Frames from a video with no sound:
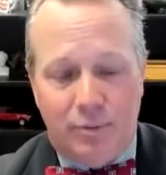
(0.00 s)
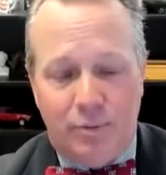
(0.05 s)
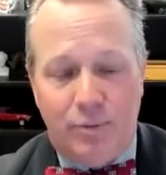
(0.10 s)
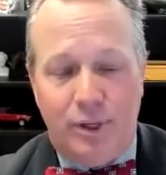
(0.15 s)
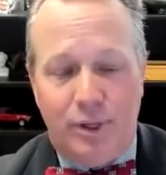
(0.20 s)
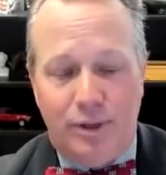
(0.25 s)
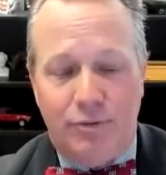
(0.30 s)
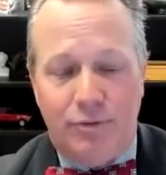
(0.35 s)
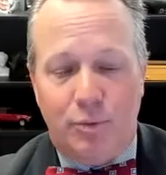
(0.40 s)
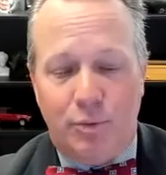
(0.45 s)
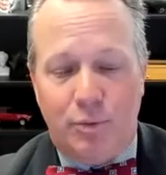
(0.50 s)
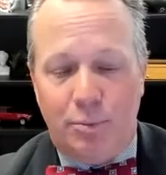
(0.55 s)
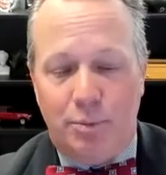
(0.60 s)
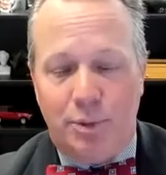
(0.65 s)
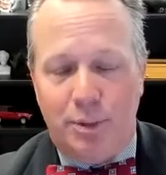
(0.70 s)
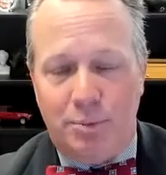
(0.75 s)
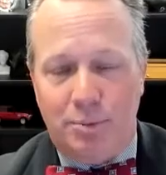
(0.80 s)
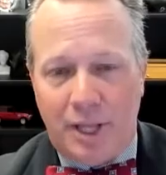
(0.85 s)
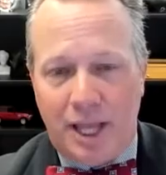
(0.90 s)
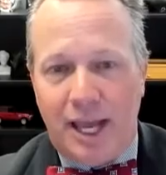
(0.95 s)
even when
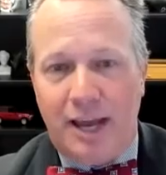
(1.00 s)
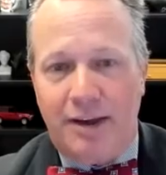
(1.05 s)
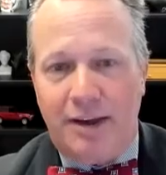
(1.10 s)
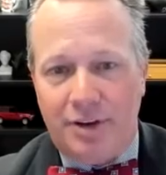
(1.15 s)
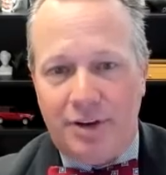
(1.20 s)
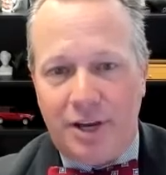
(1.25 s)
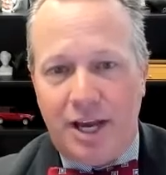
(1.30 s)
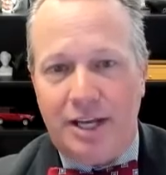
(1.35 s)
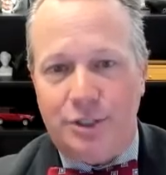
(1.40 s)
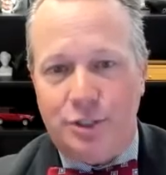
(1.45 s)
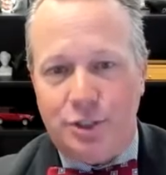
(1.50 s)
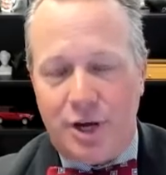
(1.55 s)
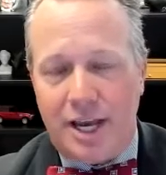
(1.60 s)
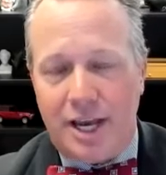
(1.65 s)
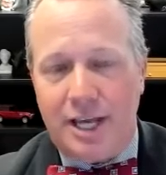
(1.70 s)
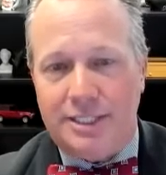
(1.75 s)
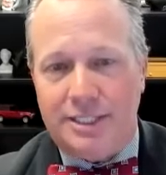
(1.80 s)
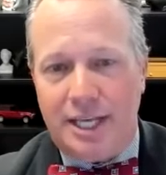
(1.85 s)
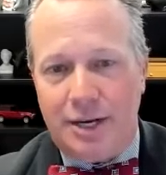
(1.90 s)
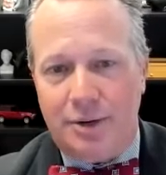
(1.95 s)
people have
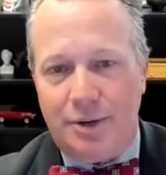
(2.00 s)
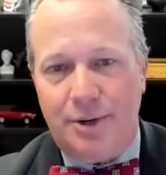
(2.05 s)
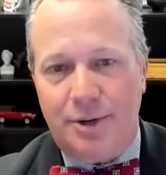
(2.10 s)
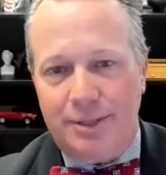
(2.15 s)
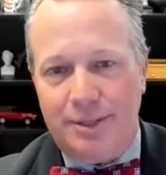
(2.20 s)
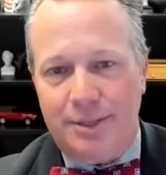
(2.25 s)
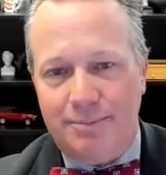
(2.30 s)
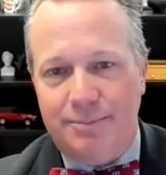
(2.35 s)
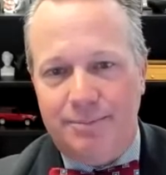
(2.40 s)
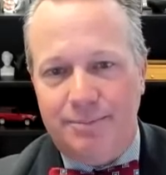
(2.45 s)
contracts, how do I